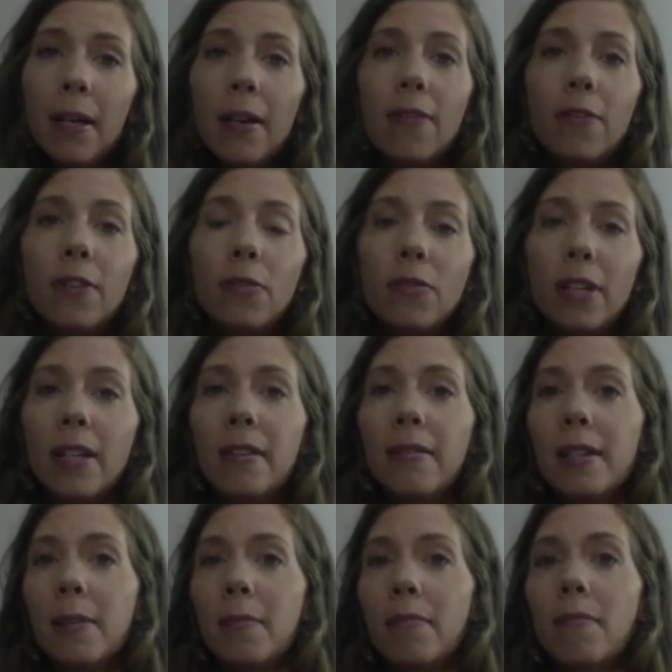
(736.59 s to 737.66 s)
If you need
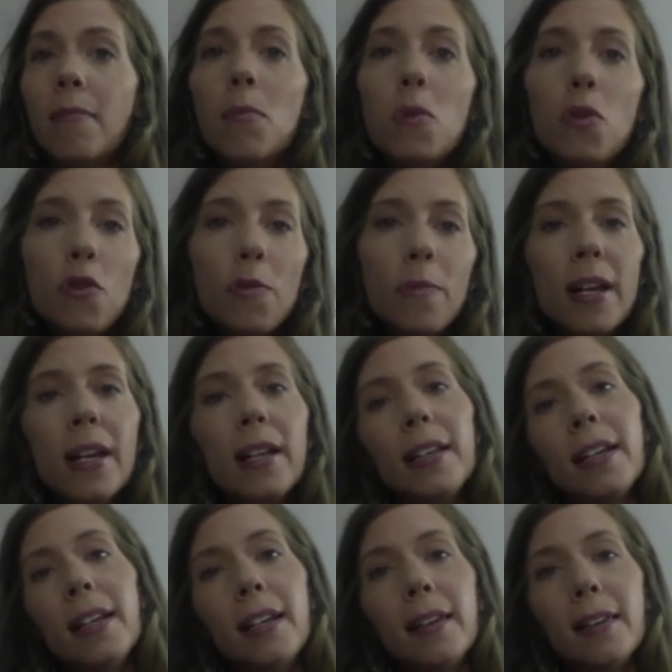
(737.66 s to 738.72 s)
some movement and
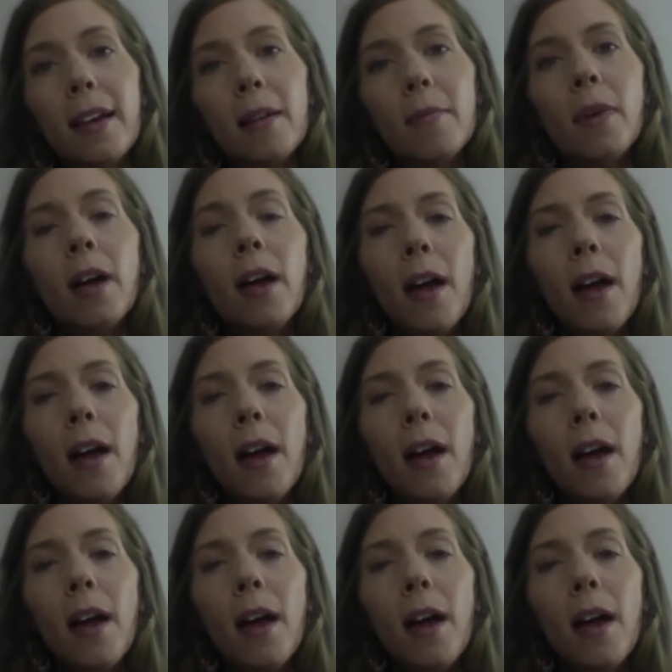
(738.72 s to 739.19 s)
getting them